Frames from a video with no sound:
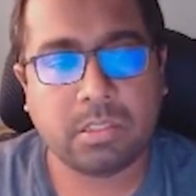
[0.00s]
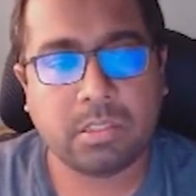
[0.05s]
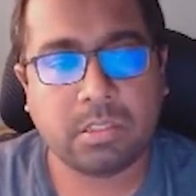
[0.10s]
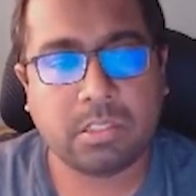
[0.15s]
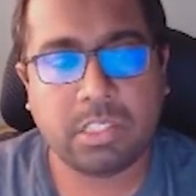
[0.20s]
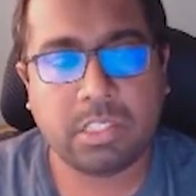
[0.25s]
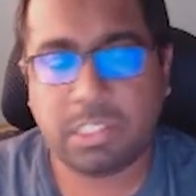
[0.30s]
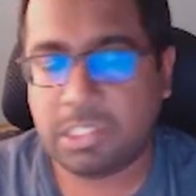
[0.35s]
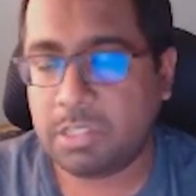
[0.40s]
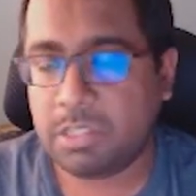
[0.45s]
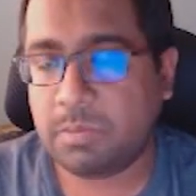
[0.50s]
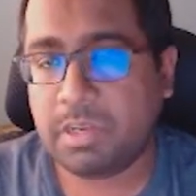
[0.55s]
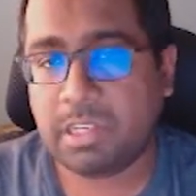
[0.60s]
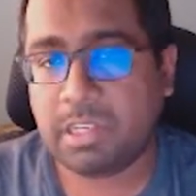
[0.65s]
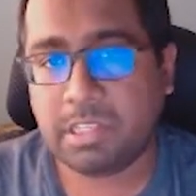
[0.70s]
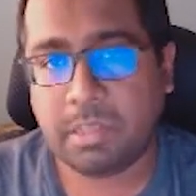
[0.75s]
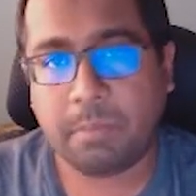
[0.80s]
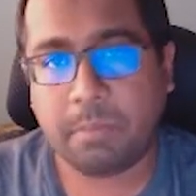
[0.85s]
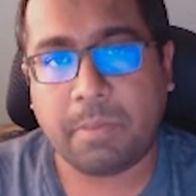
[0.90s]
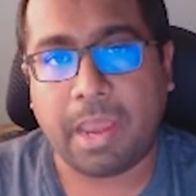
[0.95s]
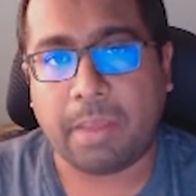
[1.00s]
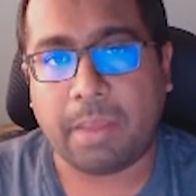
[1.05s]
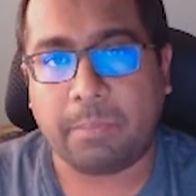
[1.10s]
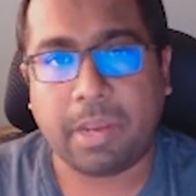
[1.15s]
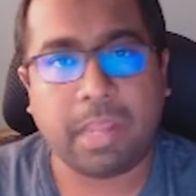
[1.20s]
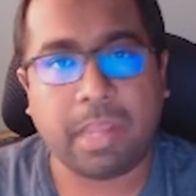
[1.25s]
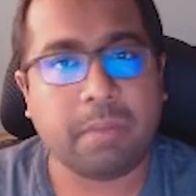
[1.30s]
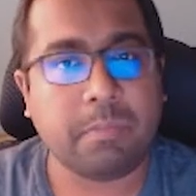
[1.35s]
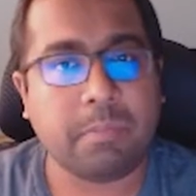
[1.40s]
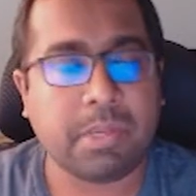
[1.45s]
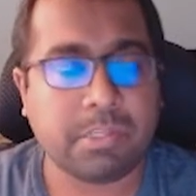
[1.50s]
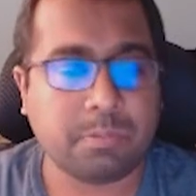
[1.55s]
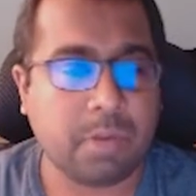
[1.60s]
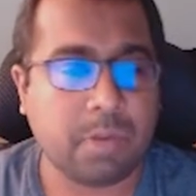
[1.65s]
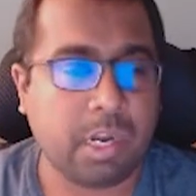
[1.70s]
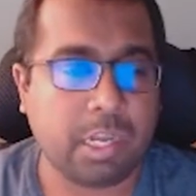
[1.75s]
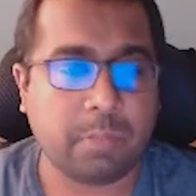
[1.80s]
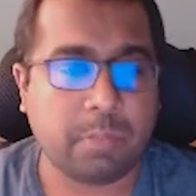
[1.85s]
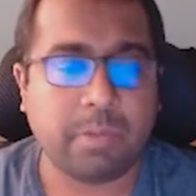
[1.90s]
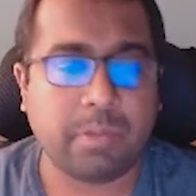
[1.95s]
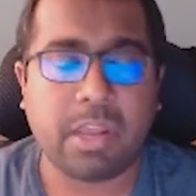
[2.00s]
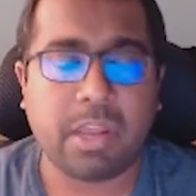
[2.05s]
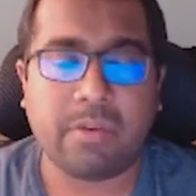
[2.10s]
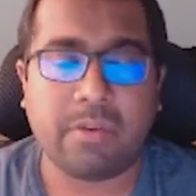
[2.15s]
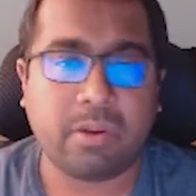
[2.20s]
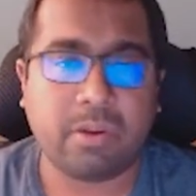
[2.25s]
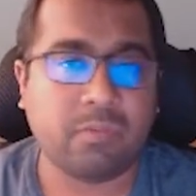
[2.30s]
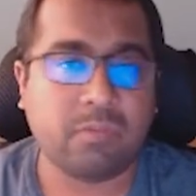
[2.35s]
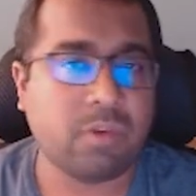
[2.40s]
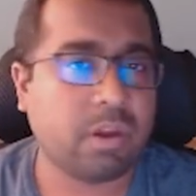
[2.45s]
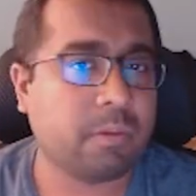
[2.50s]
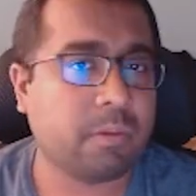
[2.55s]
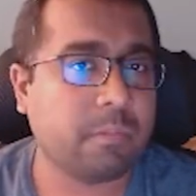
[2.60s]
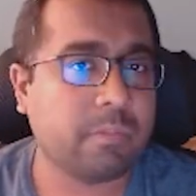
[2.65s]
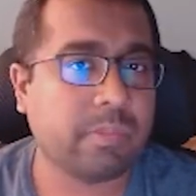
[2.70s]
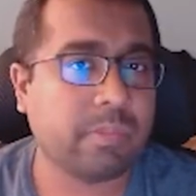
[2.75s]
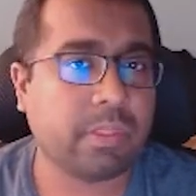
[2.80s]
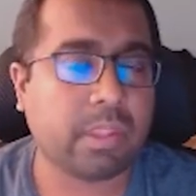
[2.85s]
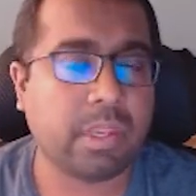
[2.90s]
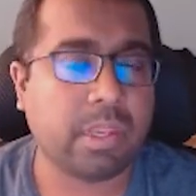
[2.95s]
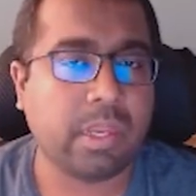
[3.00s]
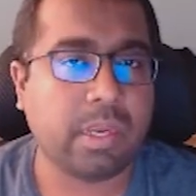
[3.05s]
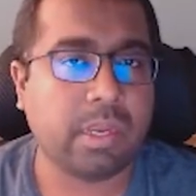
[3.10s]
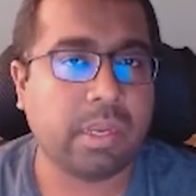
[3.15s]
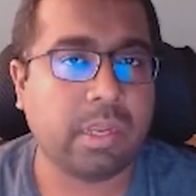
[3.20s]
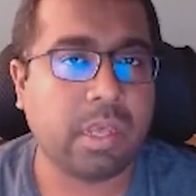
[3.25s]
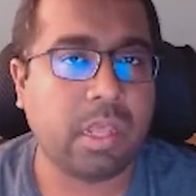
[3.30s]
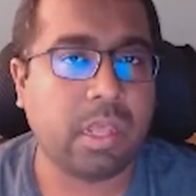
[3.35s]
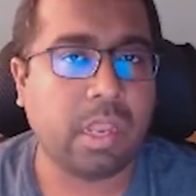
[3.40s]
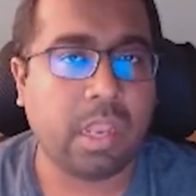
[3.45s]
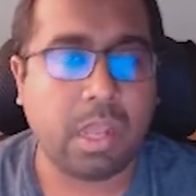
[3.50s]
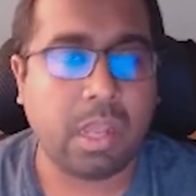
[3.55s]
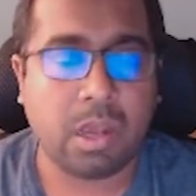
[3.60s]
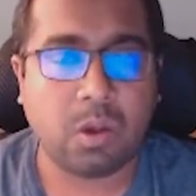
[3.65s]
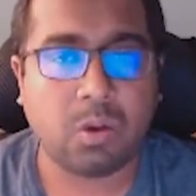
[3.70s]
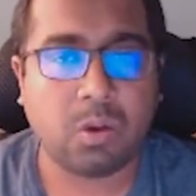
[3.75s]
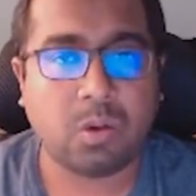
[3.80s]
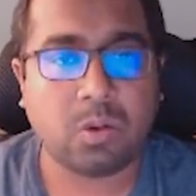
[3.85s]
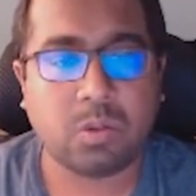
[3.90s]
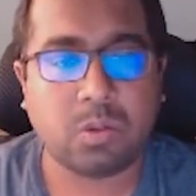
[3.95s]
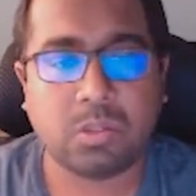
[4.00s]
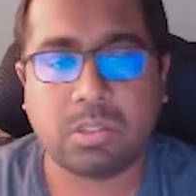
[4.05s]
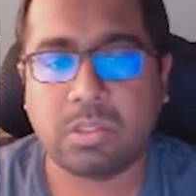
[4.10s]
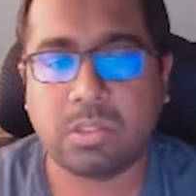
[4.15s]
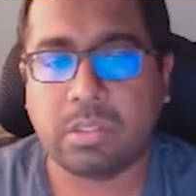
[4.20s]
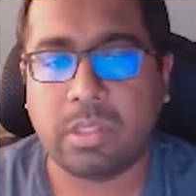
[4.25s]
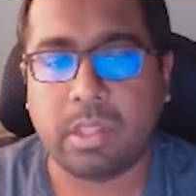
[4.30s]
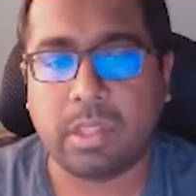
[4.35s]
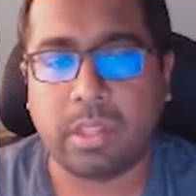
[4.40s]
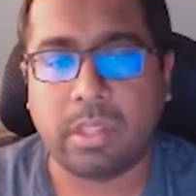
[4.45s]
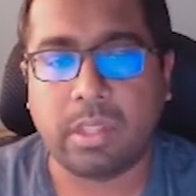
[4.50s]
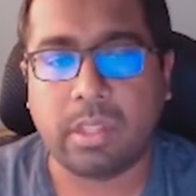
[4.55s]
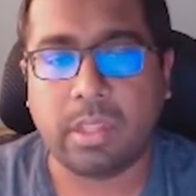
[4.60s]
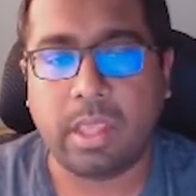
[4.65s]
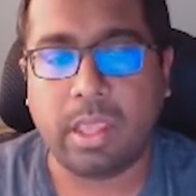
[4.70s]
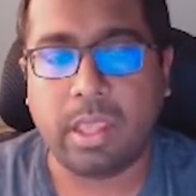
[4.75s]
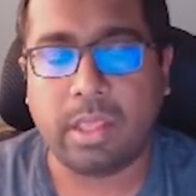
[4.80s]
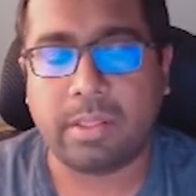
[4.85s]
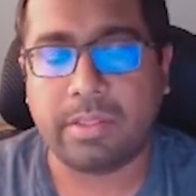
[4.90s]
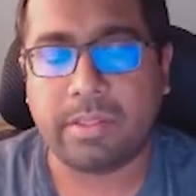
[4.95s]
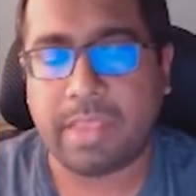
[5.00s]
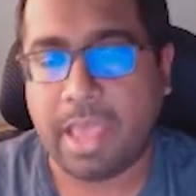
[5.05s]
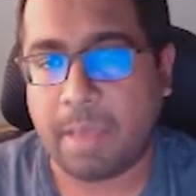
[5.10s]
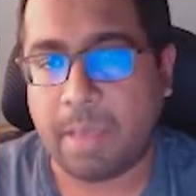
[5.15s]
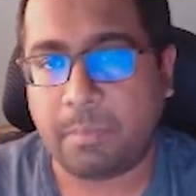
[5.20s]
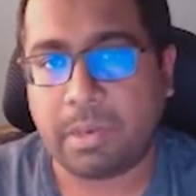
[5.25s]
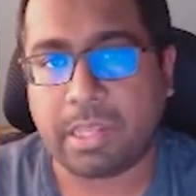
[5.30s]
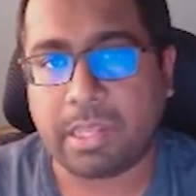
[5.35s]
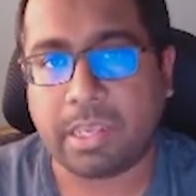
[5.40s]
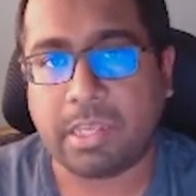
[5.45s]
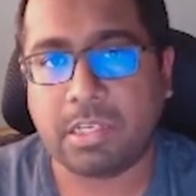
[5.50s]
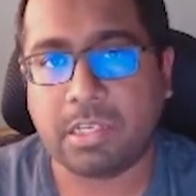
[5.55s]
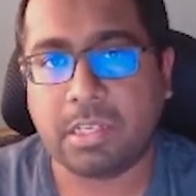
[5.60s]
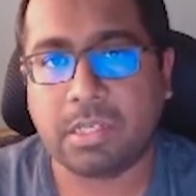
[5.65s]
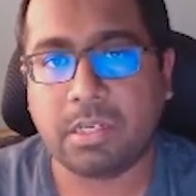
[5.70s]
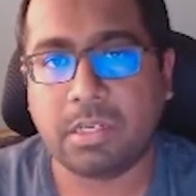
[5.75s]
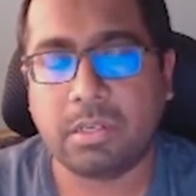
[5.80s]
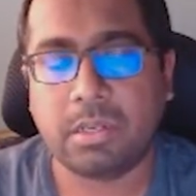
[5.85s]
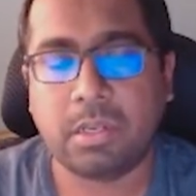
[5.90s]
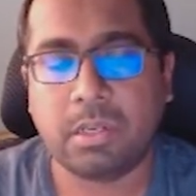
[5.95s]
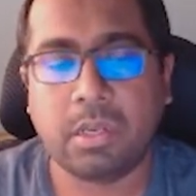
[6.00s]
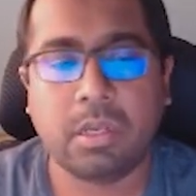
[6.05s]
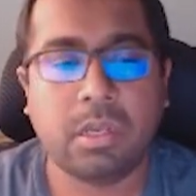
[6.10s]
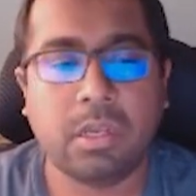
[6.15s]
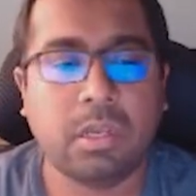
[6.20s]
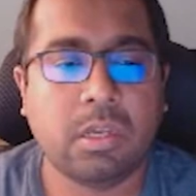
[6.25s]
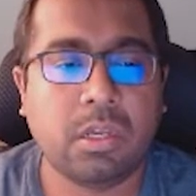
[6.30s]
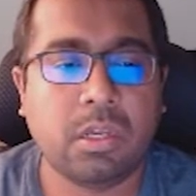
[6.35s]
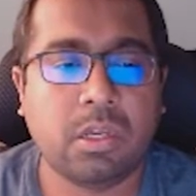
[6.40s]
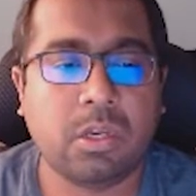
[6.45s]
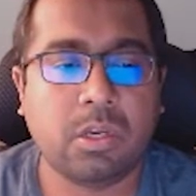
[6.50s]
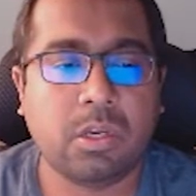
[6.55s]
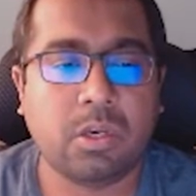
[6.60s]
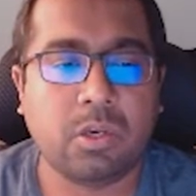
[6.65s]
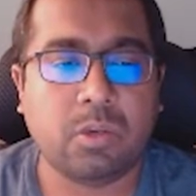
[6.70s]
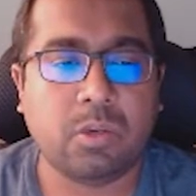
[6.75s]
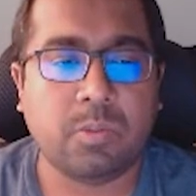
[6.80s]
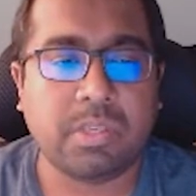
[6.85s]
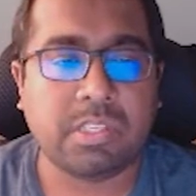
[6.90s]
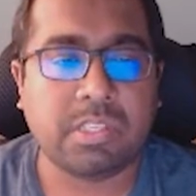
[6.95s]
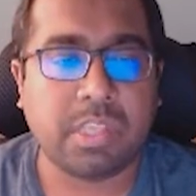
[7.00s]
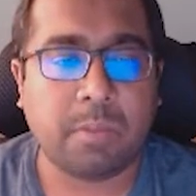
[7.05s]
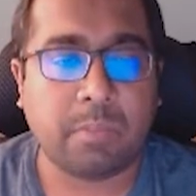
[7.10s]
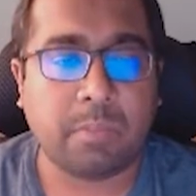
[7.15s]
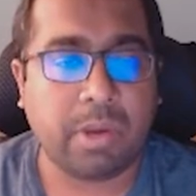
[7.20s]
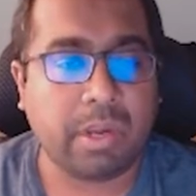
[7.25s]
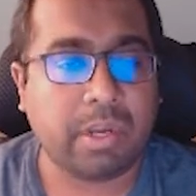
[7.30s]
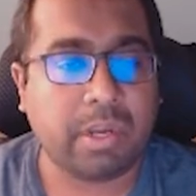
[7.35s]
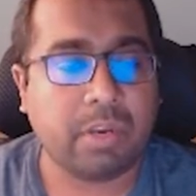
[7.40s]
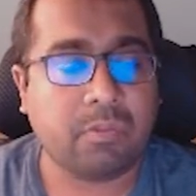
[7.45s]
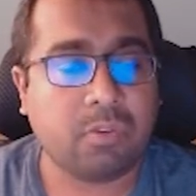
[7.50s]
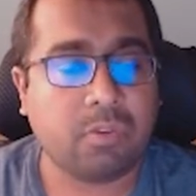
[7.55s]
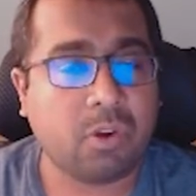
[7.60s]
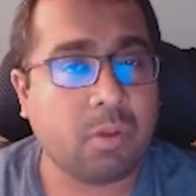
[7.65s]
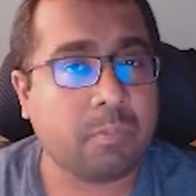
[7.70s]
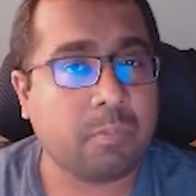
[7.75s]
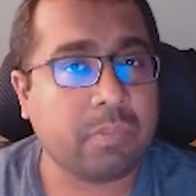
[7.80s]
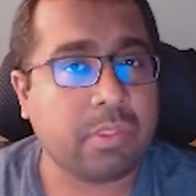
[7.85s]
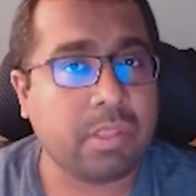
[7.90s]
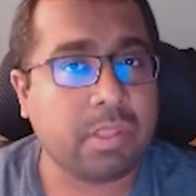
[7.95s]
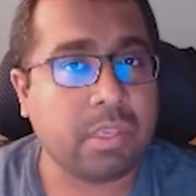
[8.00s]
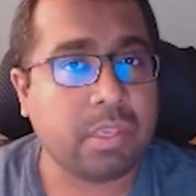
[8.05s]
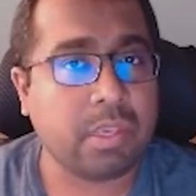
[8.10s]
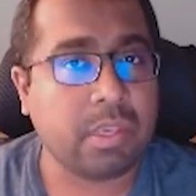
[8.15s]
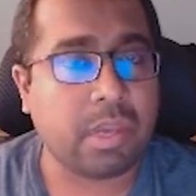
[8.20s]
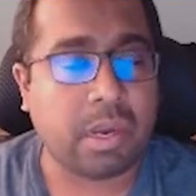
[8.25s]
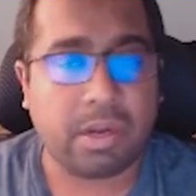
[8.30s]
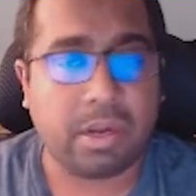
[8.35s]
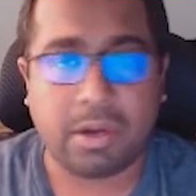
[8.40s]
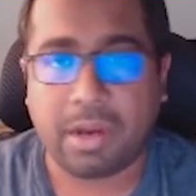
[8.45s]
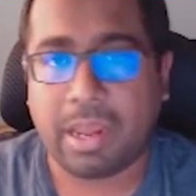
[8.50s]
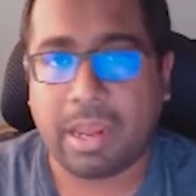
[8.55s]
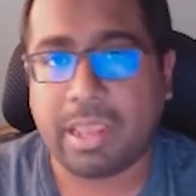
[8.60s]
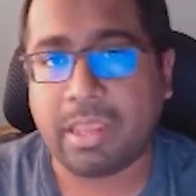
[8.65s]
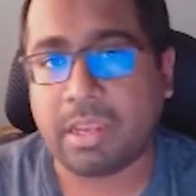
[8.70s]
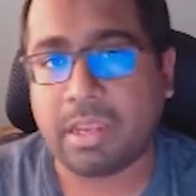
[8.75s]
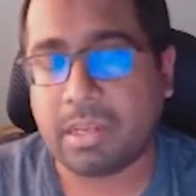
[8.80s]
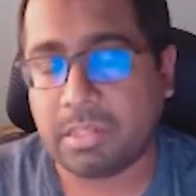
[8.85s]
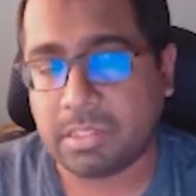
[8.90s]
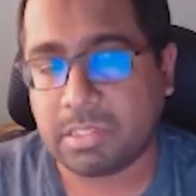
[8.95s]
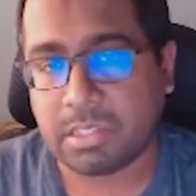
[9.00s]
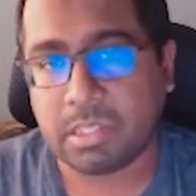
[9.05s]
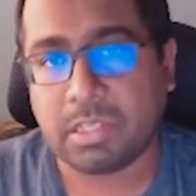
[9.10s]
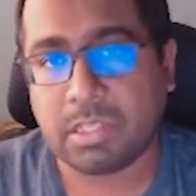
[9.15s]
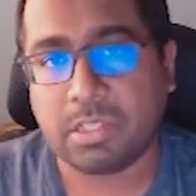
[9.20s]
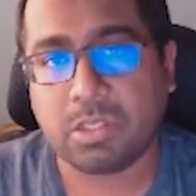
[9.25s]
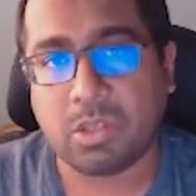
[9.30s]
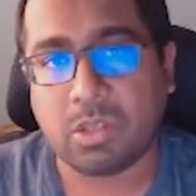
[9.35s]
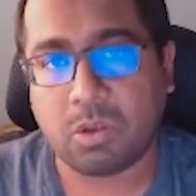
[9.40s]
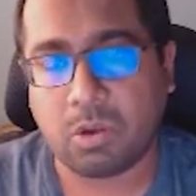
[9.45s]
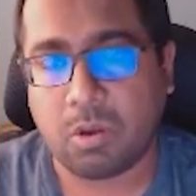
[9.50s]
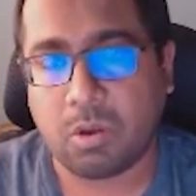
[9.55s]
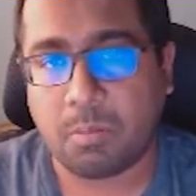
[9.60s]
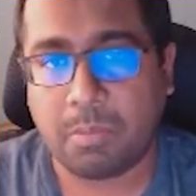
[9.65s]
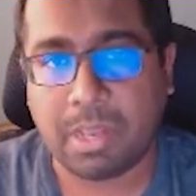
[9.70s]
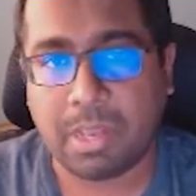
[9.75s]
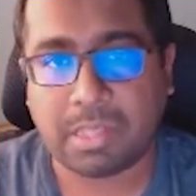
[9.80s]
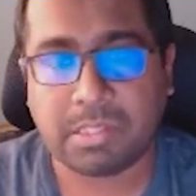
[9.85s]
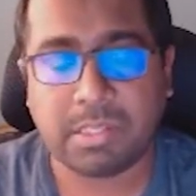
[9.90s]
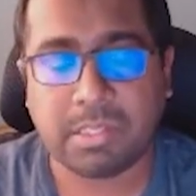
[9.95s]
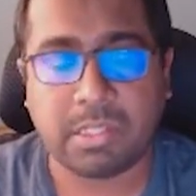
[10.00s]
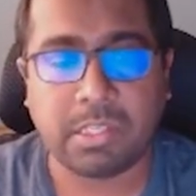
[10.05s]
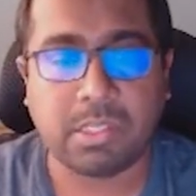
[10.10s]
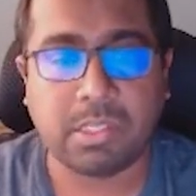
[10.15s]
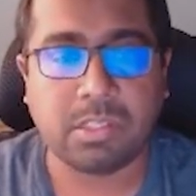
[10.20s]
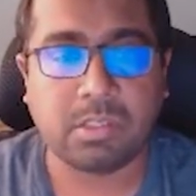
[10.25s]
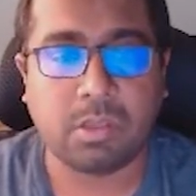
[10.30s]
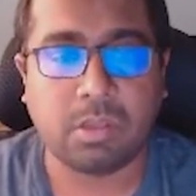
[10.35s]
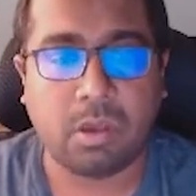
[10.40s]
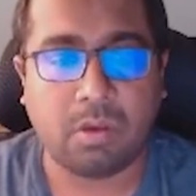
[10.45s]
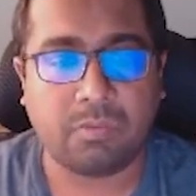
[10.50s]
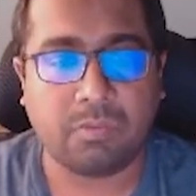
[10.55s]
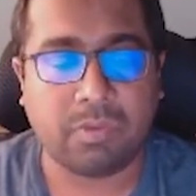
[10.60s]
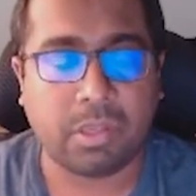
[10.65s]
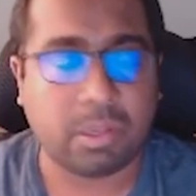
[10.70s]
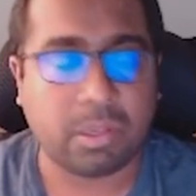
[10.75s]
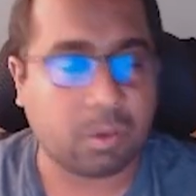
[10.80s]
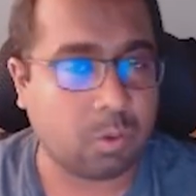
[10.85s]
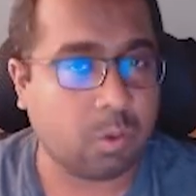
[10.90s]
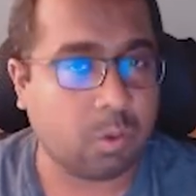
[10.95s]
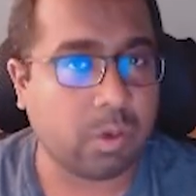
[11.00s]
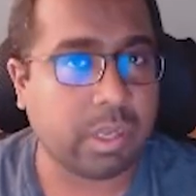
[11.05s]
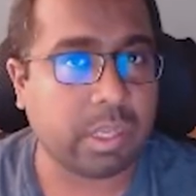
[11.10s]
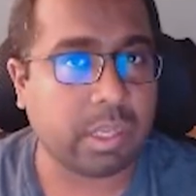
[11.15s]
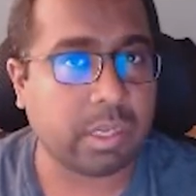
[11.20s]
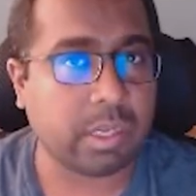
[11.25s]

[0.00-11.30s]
GStreamer is a pipeline-based multimedia framework. It allows the application to be separated from the underlying concerns or complexities of encoding,